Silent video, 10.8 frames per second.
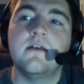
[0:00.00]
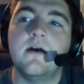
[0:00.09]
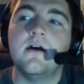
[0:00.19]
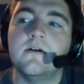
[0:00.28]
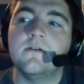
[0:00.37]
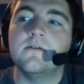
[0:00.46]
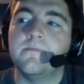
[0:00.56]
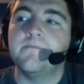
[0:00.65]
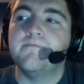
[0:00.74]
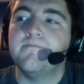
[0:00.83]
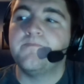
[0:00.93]

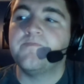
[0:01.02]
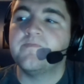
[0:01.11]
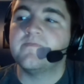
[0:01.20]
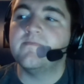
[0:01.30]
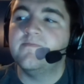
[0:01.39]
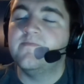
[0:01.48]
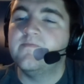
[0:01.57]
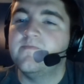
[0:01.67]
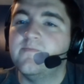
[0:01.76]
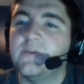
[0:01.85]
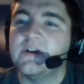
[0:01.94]
Um,
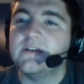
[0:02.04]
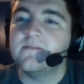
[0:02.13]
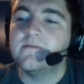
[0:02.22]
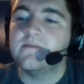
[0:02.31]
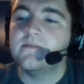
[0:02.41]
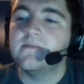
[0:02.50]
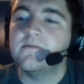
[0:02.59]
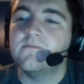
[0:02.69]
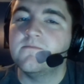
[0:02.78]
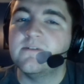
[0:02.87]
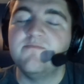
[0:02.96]
but
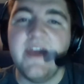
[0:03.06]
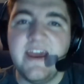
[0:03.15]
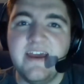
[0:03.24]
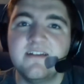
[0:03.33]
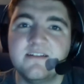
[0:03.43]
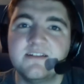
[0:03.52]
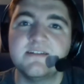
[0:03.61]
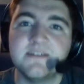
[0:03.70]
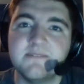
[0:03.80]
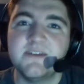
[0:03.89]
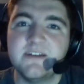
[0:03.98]
with band,
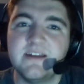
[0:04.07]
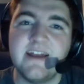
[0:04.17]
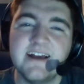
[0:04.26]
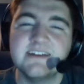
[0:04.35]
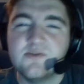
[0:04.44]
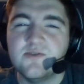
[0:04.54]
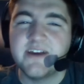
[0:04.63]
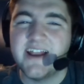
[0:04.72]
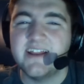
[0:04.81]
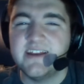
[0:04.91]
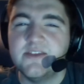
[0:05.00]
I mean, in high school, you
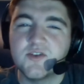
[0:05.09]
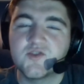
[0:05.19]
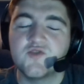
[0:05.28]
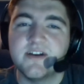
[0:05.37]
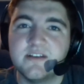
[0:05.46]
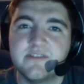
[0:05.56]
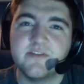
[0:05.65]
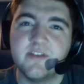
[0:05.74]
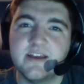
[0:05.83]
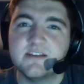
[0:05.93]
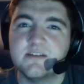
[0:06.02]
kind of need those credits for
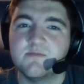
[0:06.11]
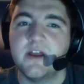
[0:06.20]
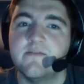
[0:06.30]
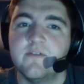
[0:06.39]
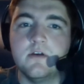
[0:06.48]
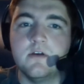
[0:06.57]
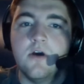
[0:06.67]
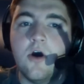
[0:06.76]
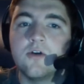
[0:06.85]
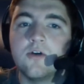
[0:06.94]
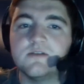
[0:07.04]
like some kind of
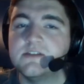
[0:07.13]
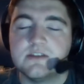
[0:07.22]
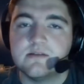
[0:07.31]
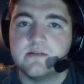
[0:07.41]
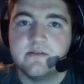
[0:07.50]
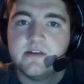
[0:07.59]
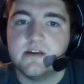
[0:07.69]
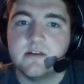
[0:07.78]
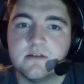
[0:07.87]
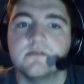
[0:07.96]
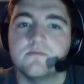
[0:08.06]
arts
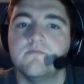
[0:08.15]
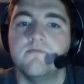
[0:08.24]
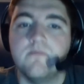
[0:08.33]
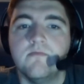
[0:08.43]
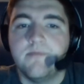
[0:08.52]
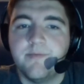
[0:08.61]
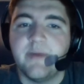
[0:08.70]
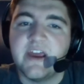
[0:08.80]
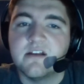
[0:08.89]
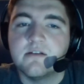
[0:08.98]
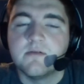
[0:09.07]
thing. So,
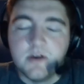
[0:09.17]
band.